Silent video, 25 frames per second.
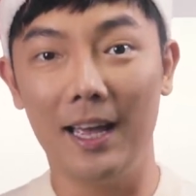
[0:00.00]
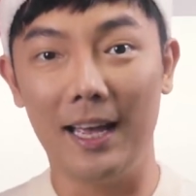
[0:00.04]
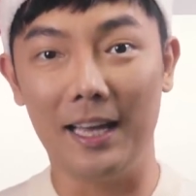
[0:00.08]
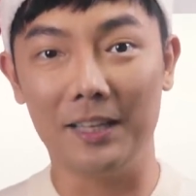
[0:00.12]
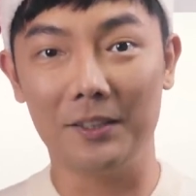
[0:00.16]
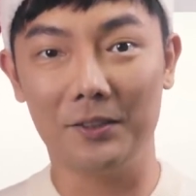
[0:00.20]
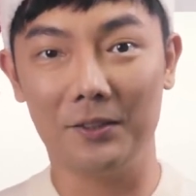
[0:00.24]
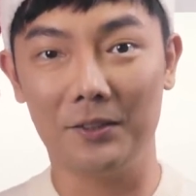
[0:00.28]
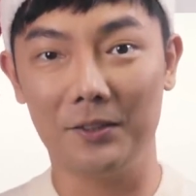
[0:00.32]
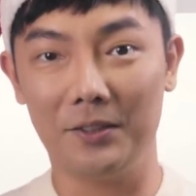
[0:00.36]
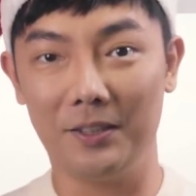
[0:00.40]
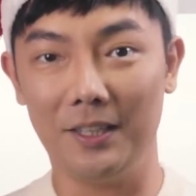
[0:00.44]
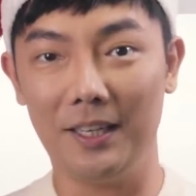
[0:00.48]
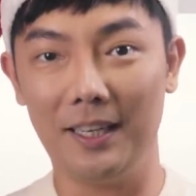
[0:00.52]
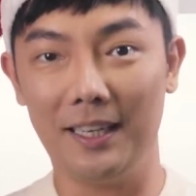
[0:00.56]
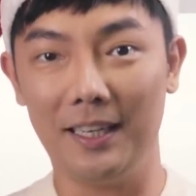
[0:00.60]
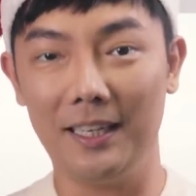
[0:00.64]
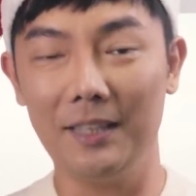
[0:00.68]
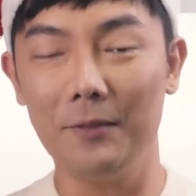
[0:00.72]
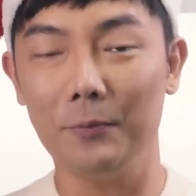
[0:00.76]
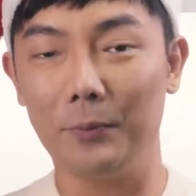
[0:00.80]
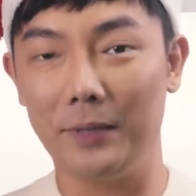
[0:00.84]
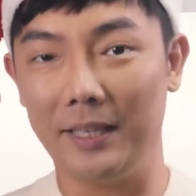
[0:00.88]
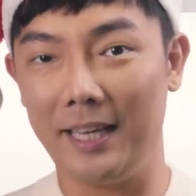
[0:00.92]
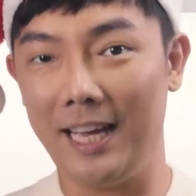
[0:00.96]
And
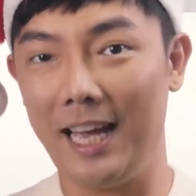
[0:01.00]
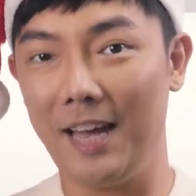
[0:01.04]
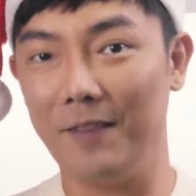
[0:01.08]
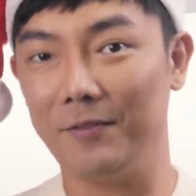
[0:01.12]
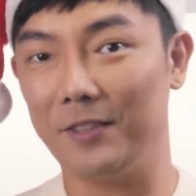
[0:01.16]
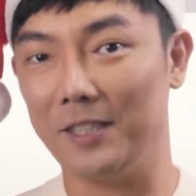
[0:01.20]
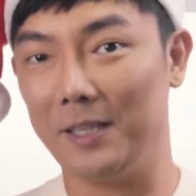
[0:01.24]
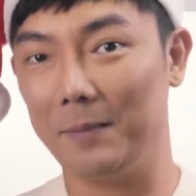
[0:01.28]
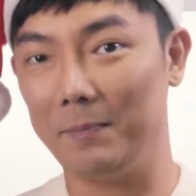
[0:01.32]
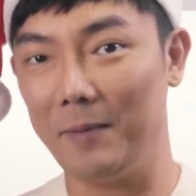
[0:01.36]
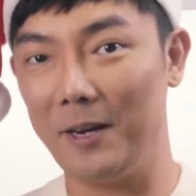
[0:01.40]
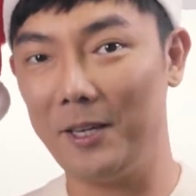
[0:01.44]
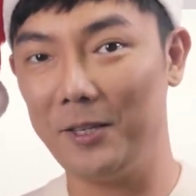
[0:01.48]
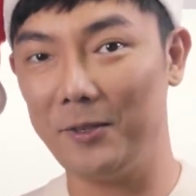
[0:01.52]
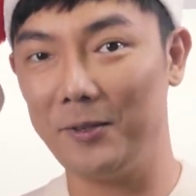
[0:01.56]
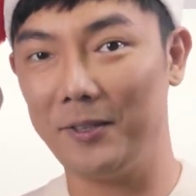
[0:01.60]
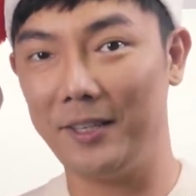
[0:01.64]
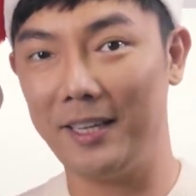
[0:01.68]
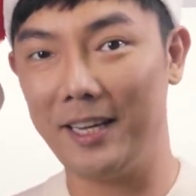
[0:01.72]
today, we have a special